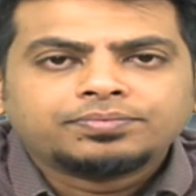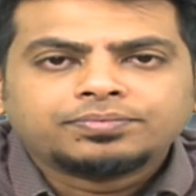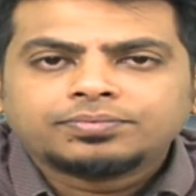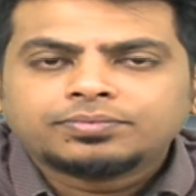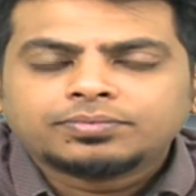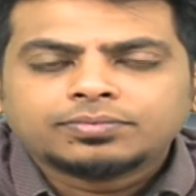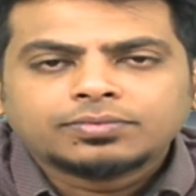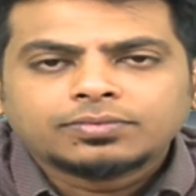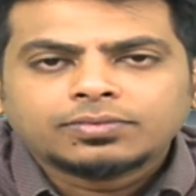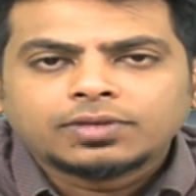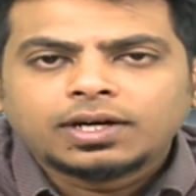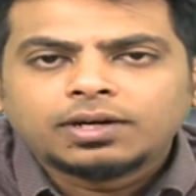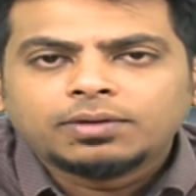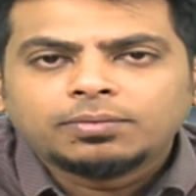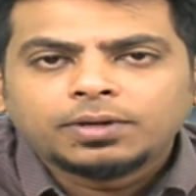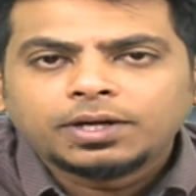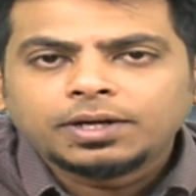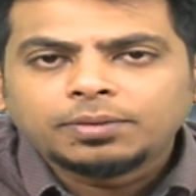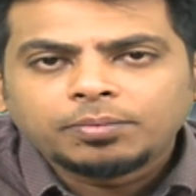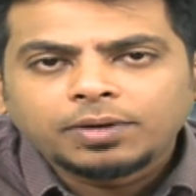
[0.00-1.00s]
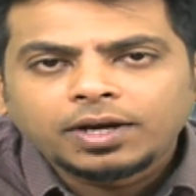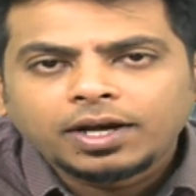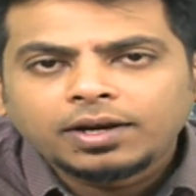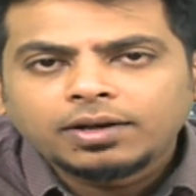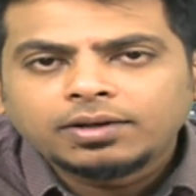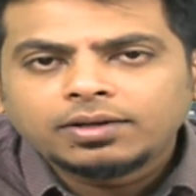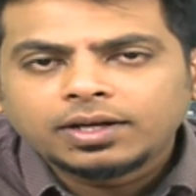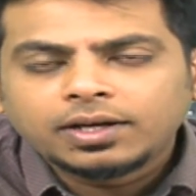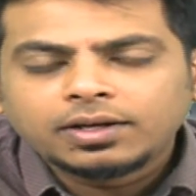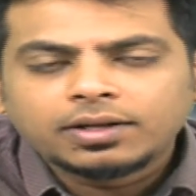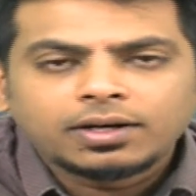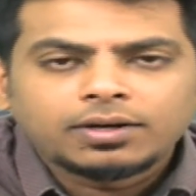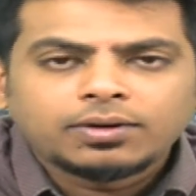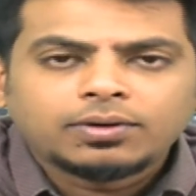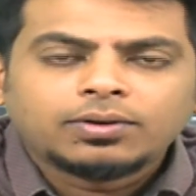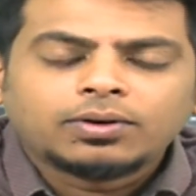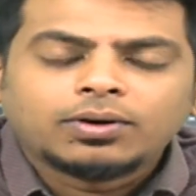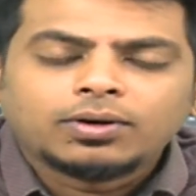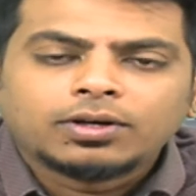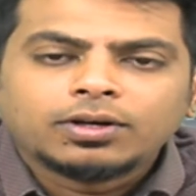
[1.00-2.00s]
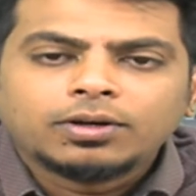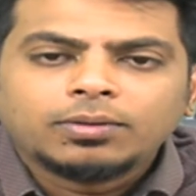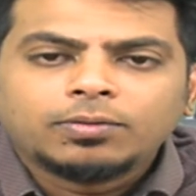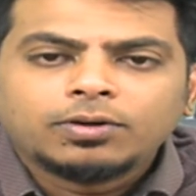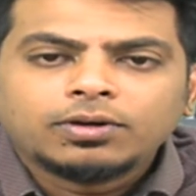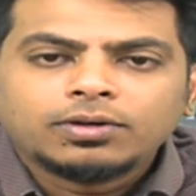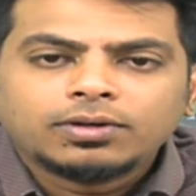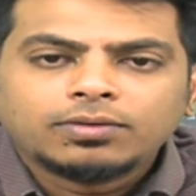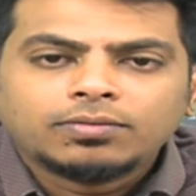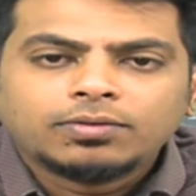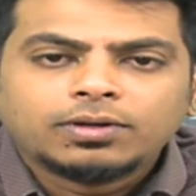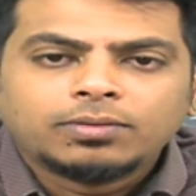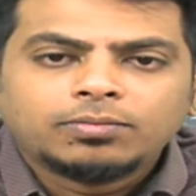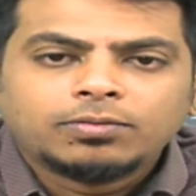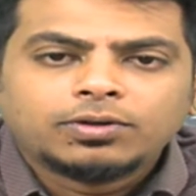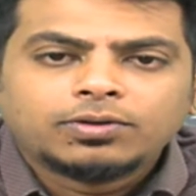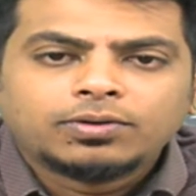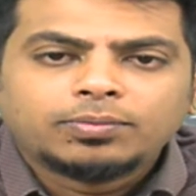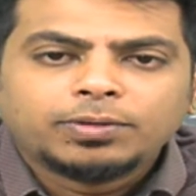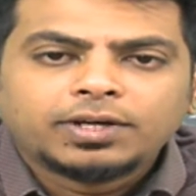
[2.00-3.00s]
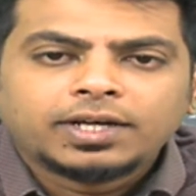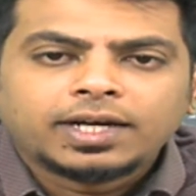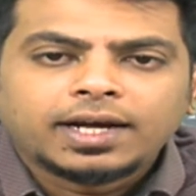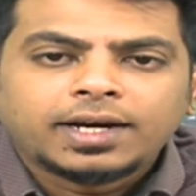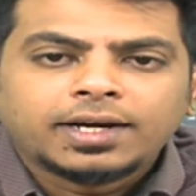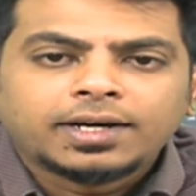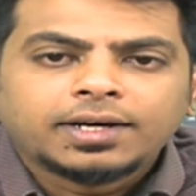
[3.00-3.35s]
Main thing that you're talking about, the verb would be carrying it.